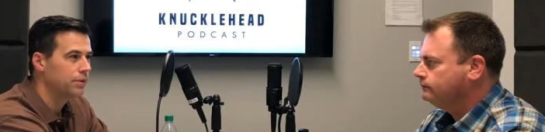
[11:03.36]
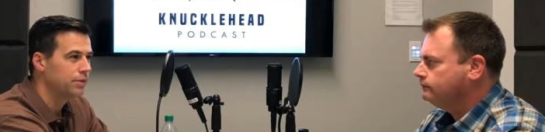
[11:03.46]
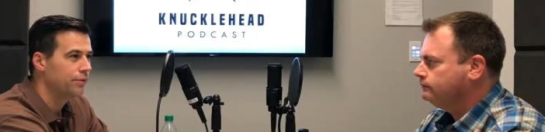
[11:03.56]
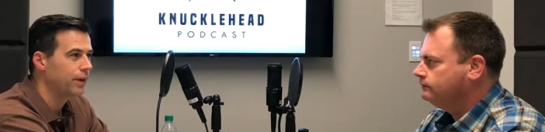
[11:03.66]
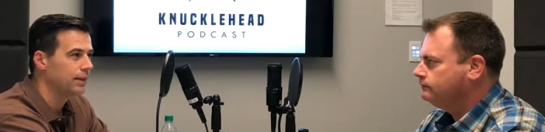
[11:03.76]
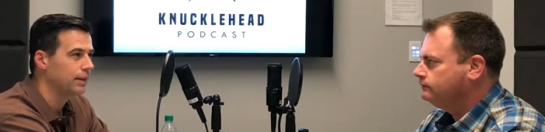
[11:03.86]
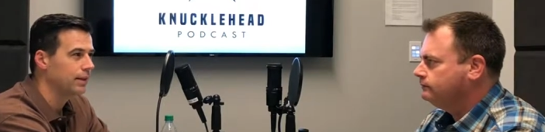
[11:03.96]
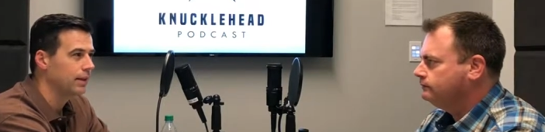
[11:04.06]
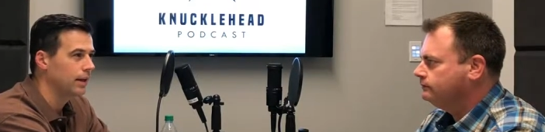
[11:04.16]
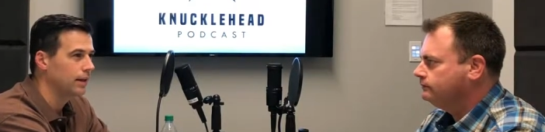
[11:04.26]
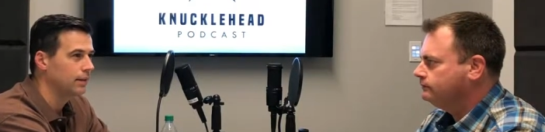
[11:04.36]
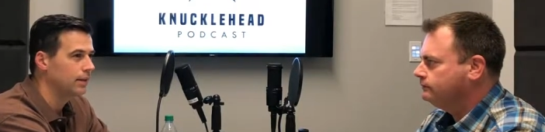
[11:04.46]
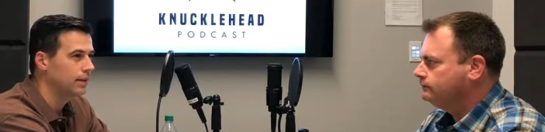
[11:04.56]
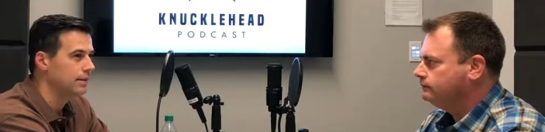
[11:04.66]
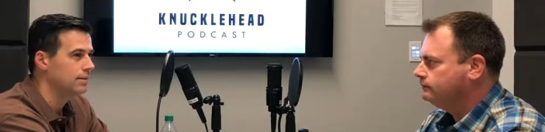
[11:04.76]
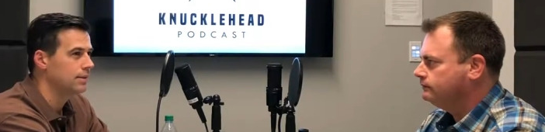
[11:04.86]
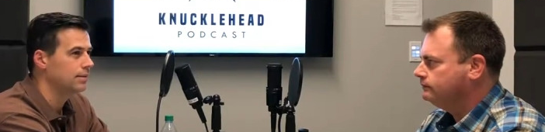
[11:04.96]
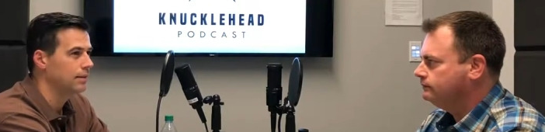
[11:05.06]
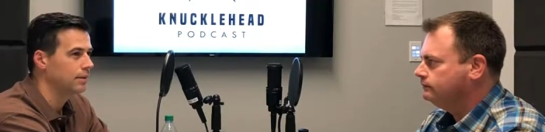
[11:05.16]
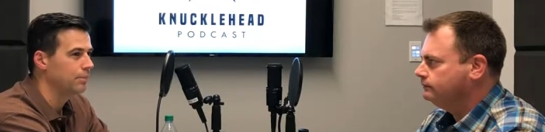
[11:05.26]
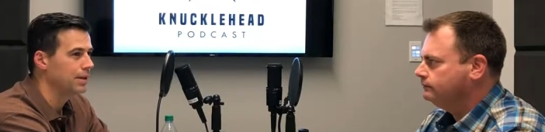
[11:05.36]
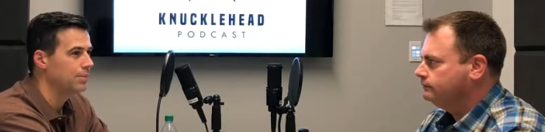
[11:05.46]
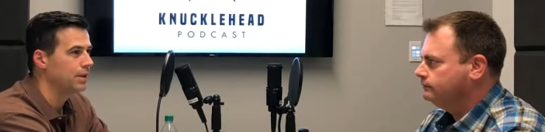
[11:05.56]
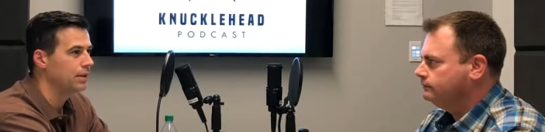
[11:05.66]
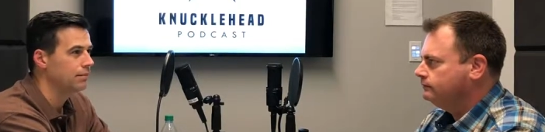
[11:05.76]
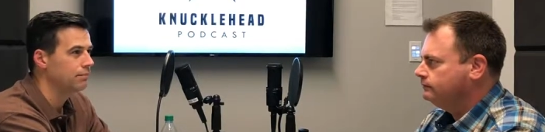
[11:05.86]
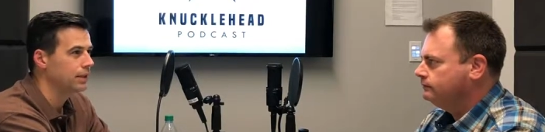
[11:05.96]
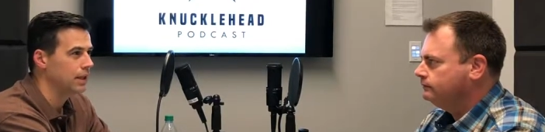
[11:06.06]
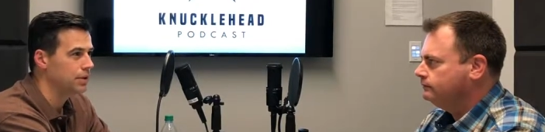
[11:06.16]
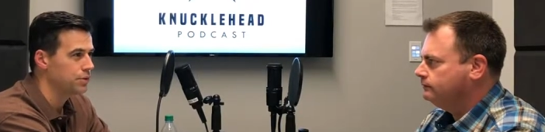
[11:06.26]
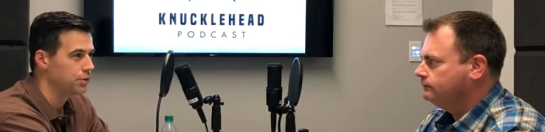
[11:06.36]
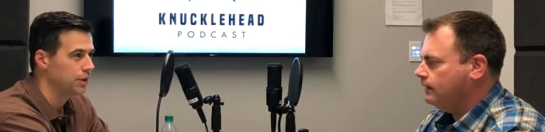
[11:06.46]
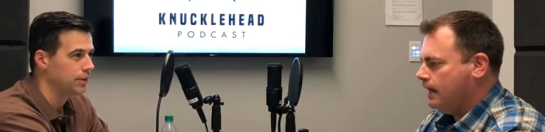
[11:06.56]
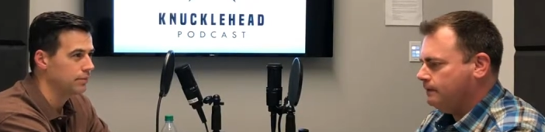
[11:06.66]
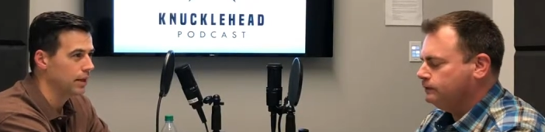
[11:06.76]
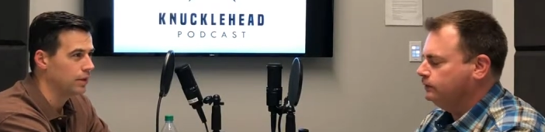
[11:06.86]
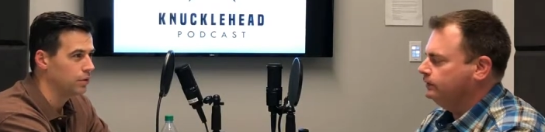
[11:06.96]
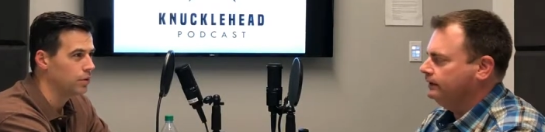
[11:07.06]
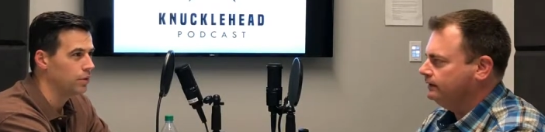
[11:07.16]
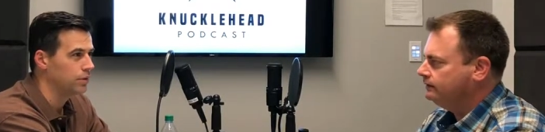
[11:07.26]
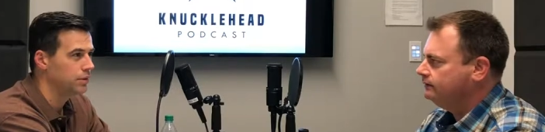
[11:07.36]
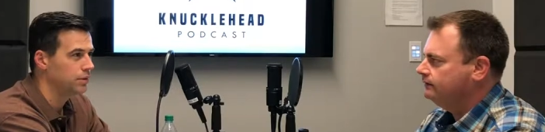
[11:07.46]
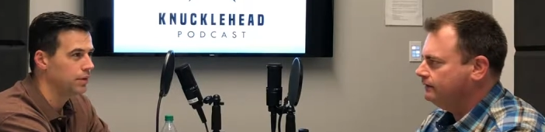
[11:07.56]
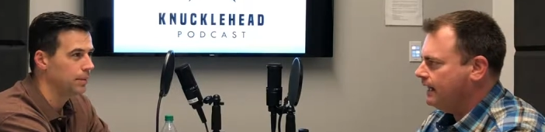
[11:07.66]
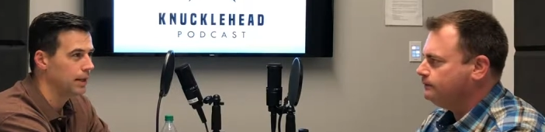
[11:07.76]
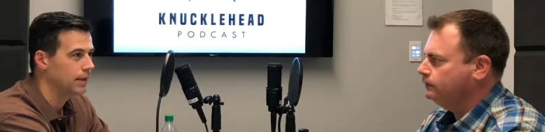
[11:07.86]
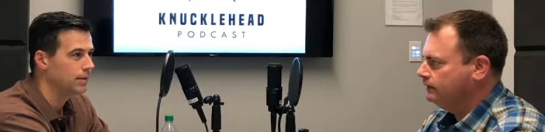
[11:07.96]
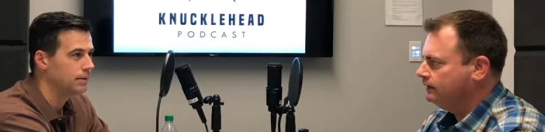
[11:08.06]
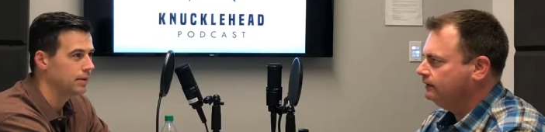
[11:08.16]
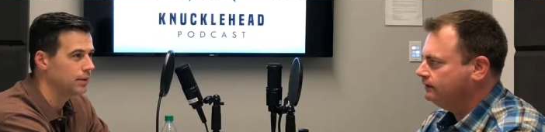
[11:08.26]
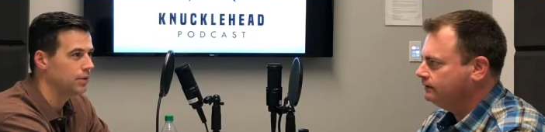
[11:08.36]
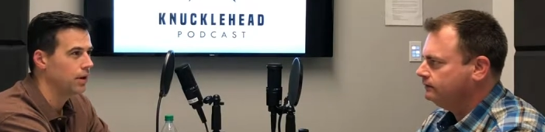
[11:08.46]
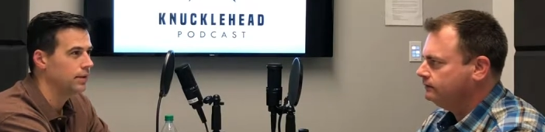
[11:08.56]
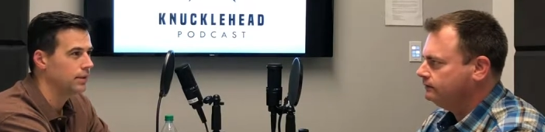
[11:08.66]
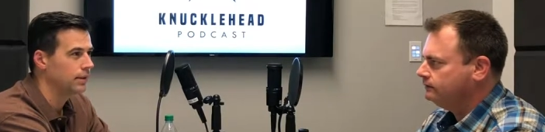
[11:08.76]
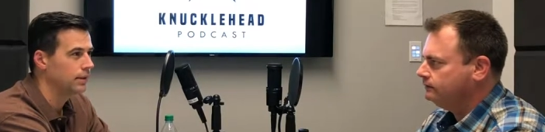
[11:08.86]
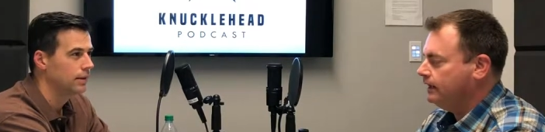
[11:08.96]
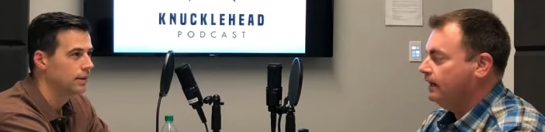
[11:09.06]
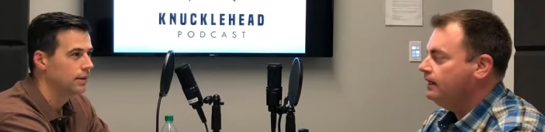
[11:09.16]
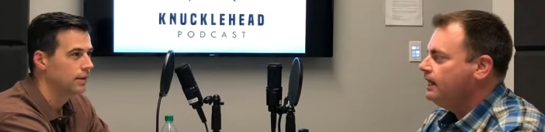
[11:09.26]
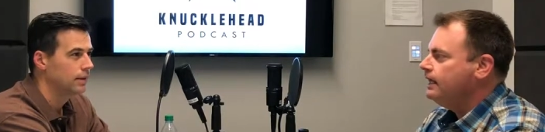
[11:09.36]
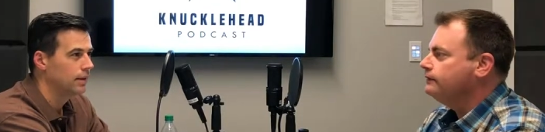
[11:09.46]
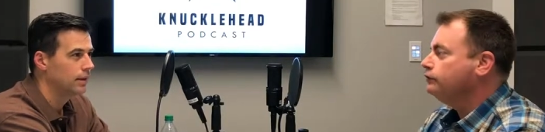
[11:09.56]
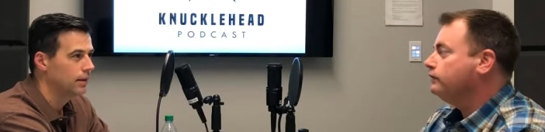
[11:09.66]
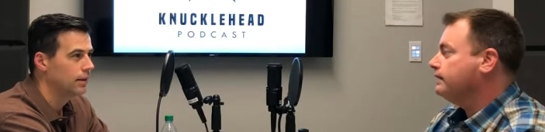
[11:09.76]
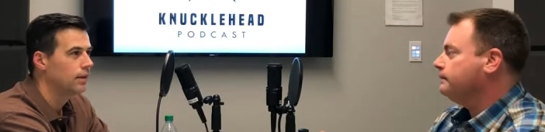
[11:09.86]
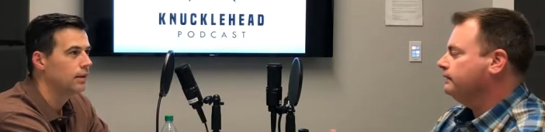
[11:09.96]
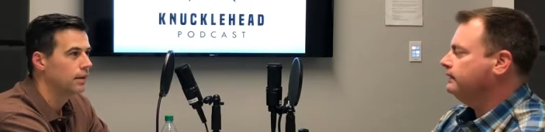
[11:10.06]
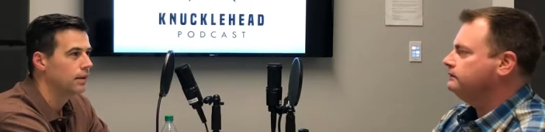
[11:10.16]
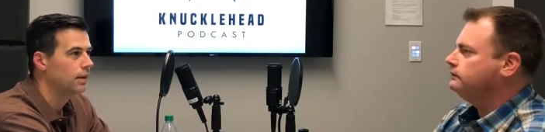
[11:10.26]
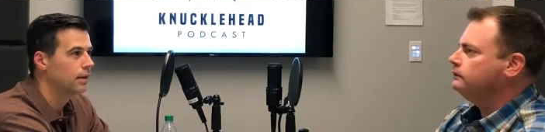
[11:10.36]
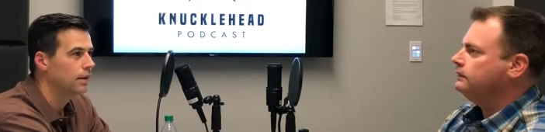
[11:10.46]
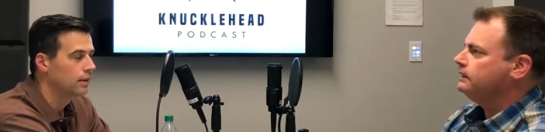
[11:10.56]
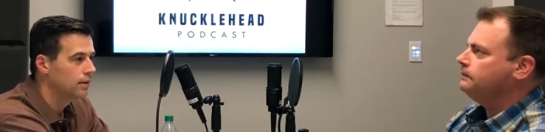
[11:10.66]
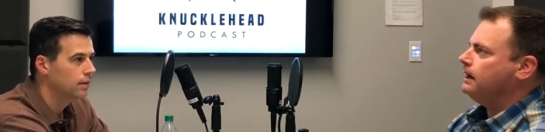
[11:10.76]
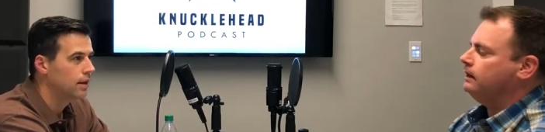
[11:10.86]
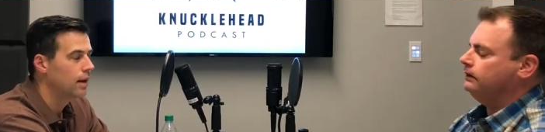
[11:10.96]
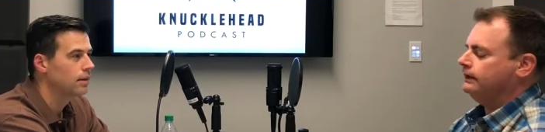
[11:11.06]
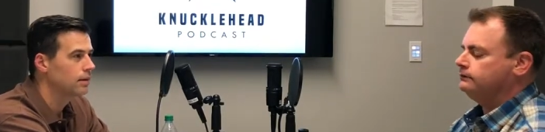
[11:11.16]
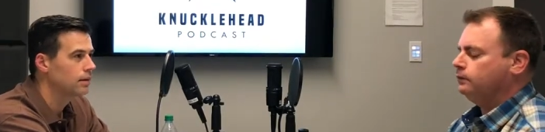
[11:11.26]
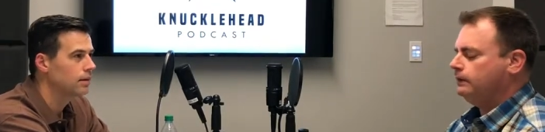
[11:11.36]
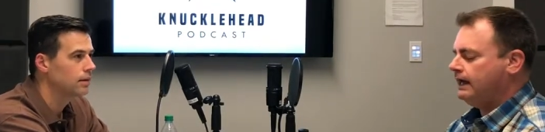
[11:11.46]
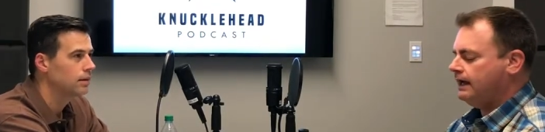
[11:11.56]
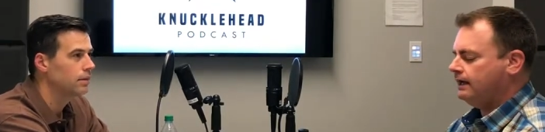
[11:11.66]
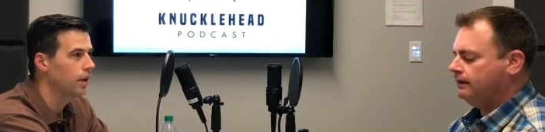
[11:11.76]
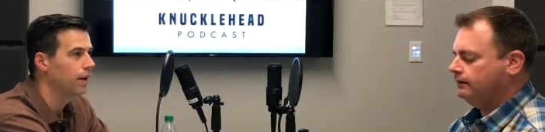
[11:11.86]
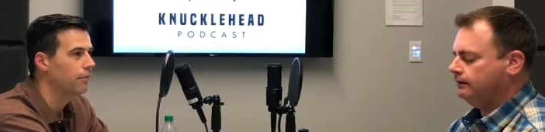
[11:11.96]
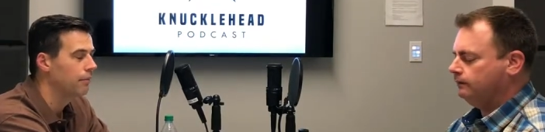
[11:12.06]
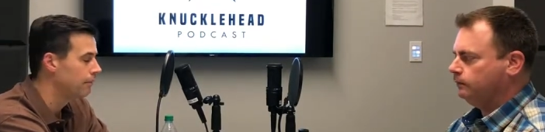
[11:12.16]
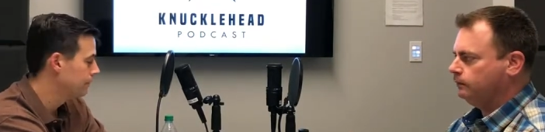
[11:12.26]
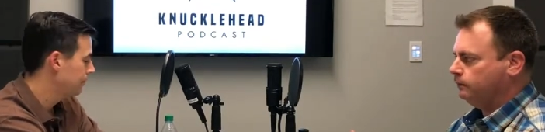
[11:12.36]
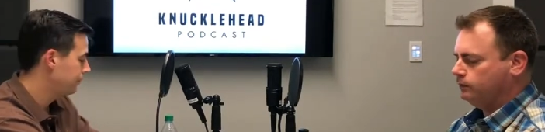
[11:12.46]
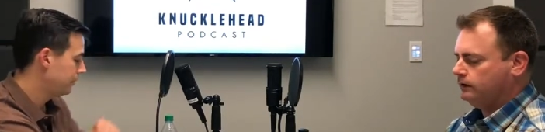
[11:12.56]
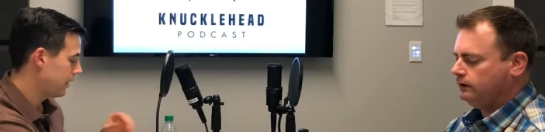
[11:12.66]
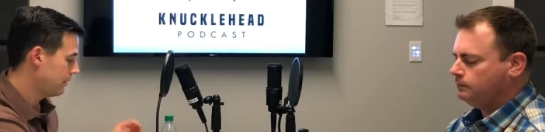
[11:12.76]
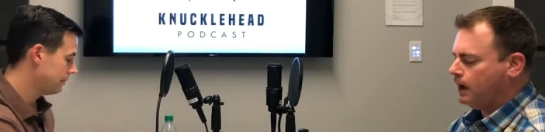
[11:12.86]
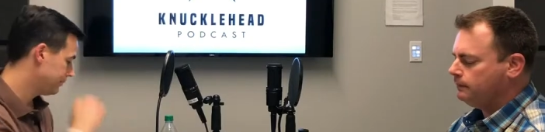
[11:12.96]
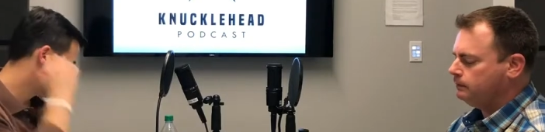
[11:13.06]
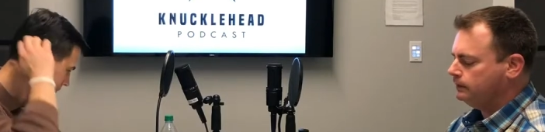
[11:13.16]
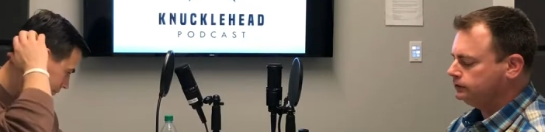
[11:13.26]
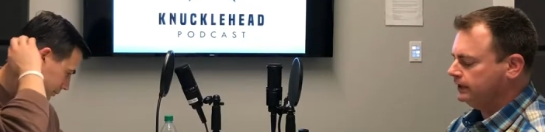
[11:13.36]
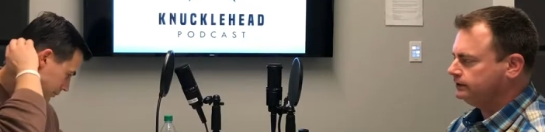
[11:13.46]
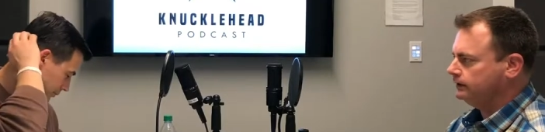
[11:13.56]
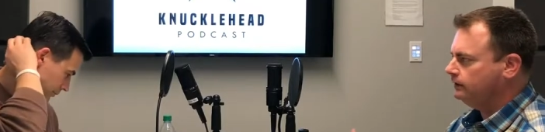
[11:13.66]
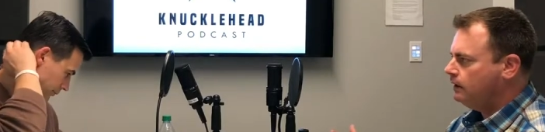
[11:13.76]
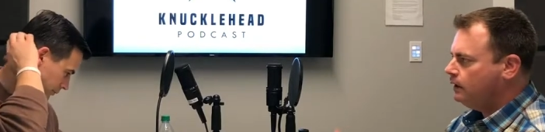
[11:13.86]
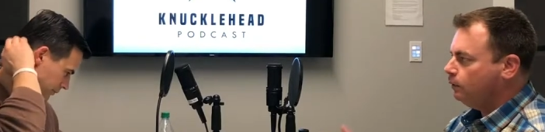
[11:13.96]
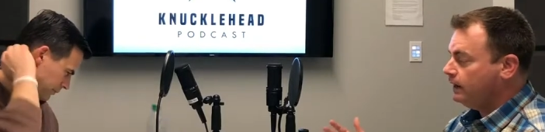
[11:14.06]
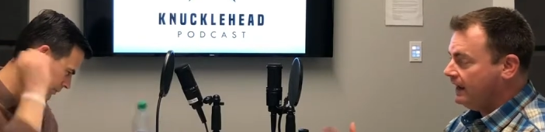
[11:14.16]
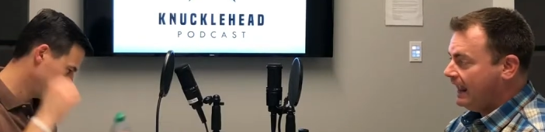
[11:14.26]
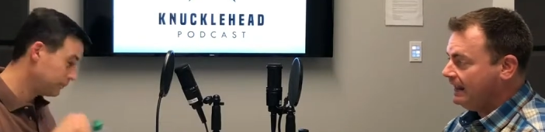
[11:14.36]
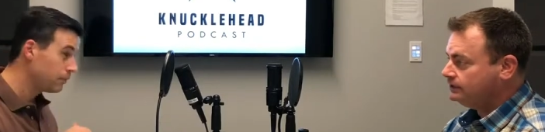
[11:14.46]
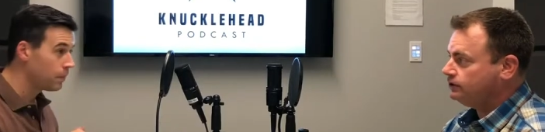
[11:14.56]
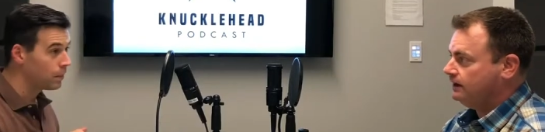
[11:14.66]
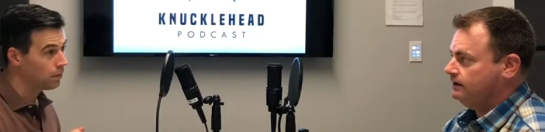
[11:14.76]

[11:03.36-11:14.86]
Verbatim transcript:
Speaker 1: is affecting a an existing B two B industry Absolutely. like yours. I Absolutely, mean, that's, that's, crazy.
Speaker 2: Yeah, and so think about this. So think about like so we had wow. during the Obama administration, hmm. we had eight straight